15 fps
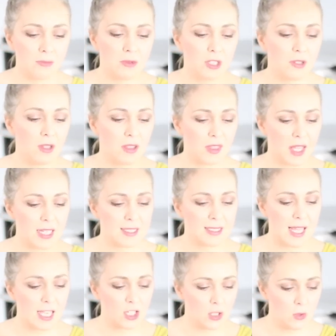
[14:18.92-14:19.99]
Do the things
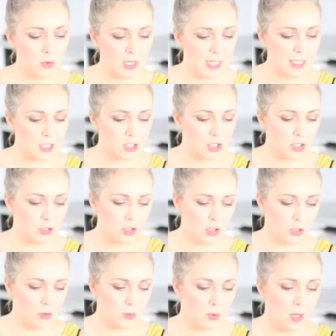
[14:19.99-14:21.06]
that you need to
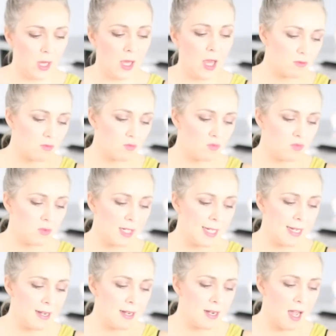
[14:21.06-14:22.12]
do.
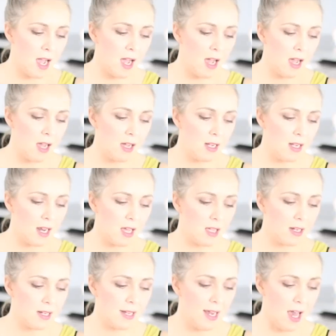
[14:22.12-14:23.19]

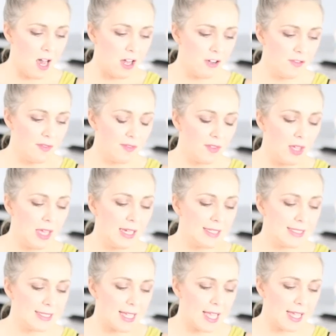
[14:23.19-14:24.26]
Rinala Love
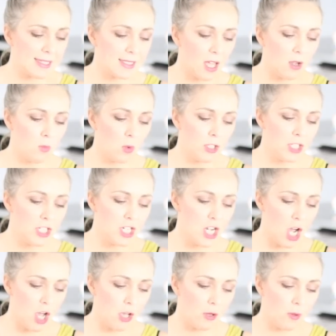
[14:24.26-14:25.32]
says, I want to
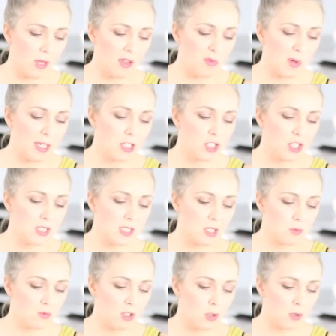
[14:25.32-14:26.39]
know if we could use
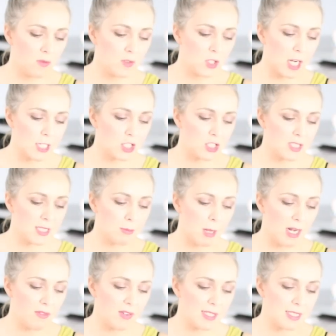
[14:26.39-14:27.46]
the law of attraction to
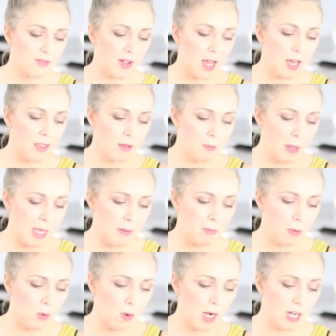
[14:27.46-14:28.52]
manifest for other
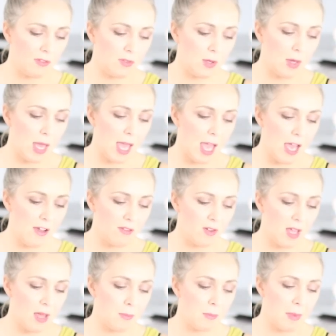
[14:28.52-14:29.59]
people, and if you
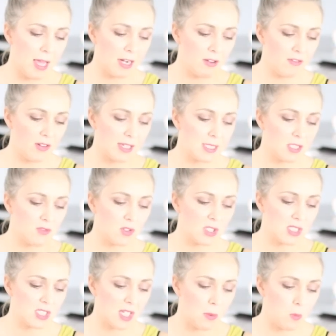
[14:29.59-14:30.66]
ever manifest for
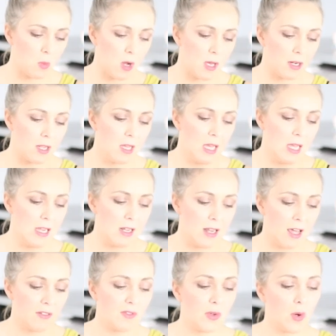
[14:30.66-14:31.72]
someone.
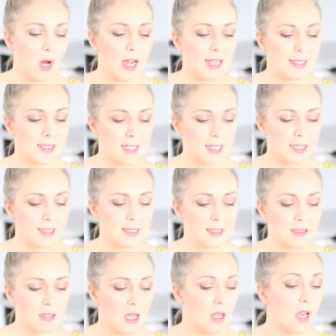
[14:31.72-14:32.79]
Love your
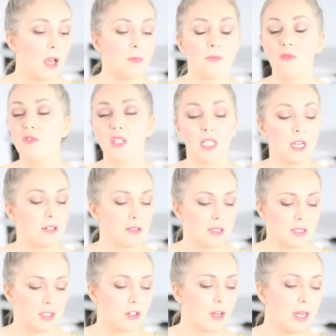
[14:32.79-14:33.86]
videos,
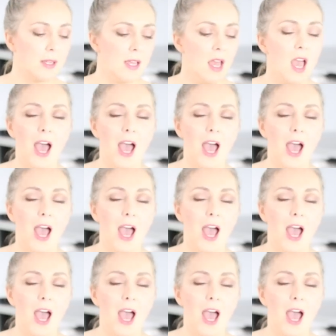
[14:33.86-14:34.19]
sorry.